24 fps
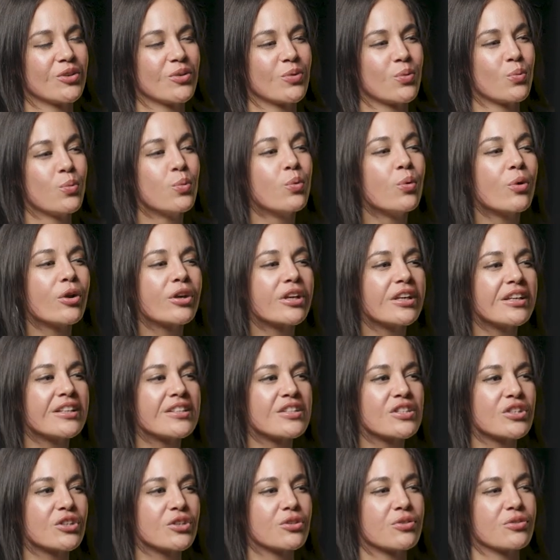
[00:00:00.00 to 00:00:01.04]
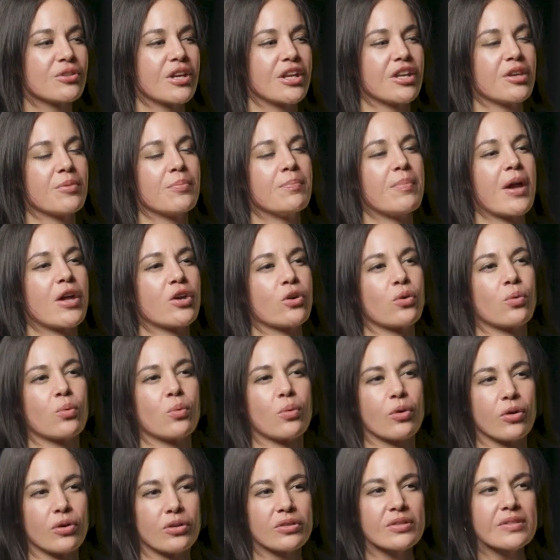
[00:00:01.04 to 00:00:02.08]
working to create a better
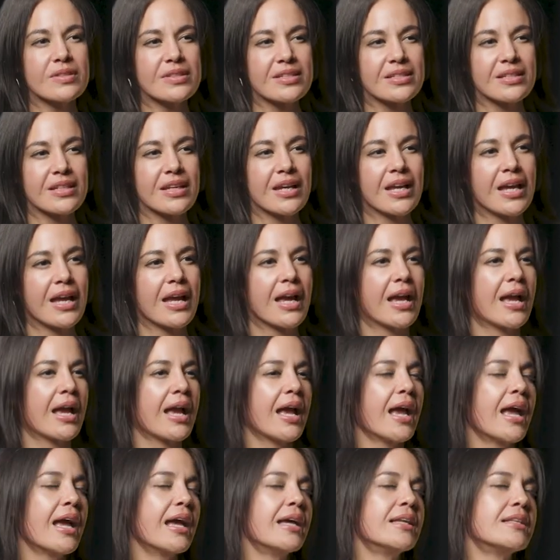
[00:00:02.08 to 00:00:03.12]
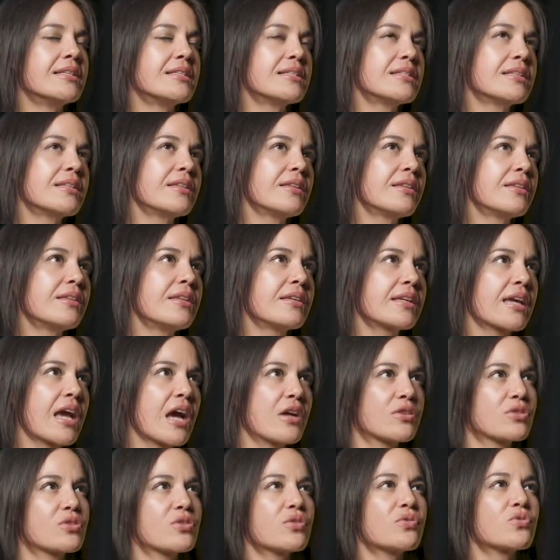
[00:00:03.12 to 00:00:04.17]
world. And the
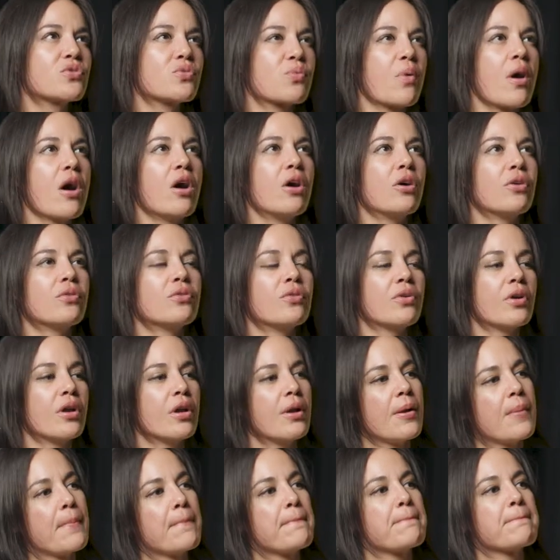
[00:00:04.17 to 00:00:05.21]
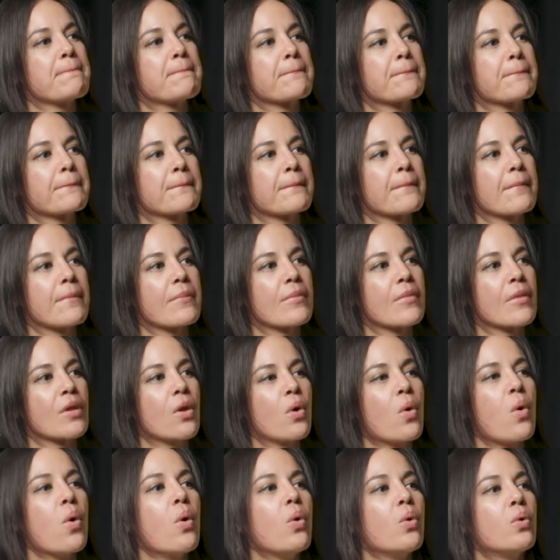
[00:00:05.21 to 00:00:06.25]
Council of 12
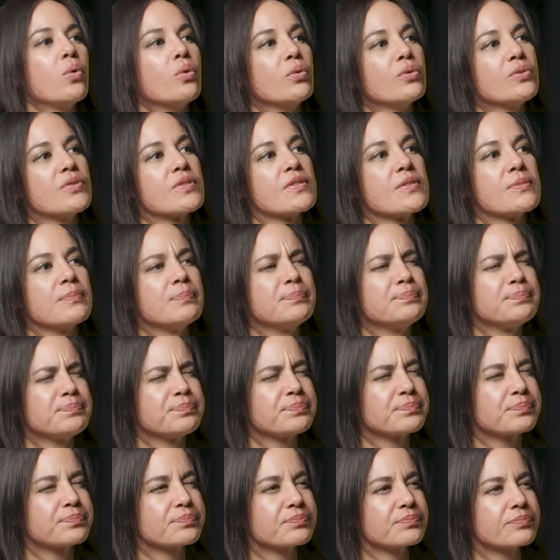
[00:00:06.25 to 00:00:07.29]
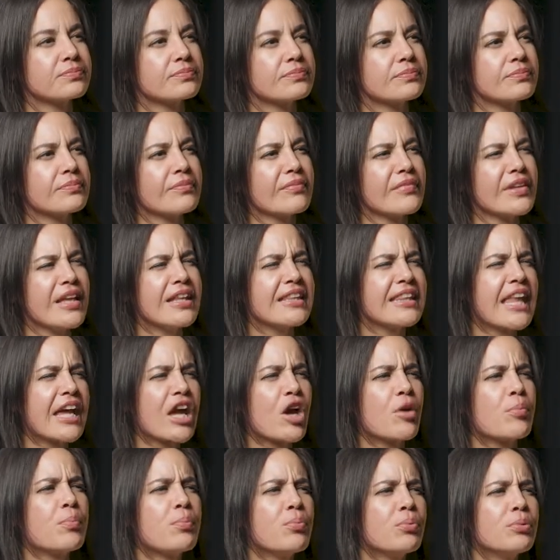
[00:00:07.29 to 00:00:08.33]
holds like
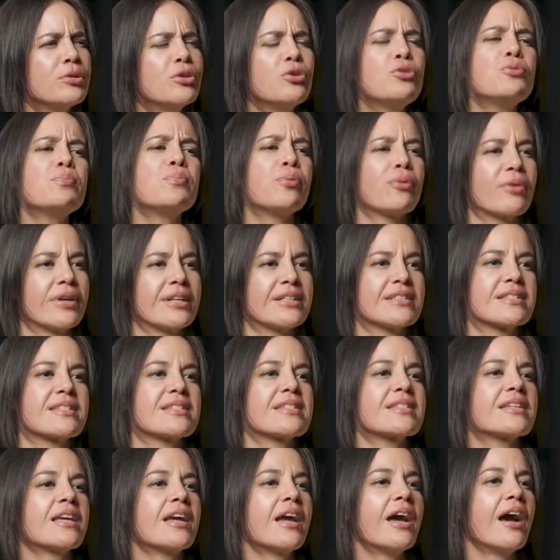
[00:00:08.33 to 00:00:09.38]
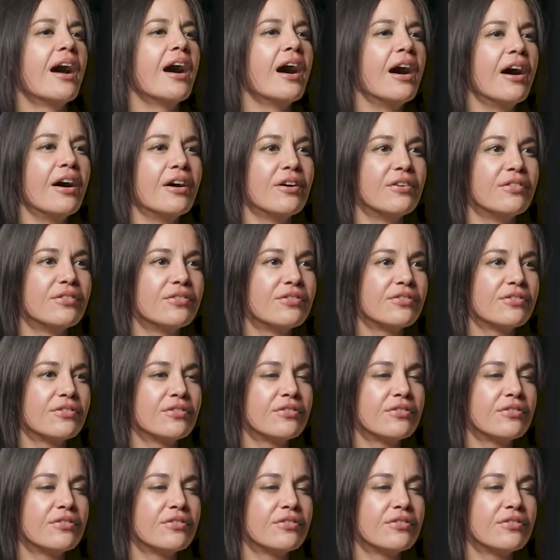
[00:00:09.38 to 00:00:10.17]
a blueprint of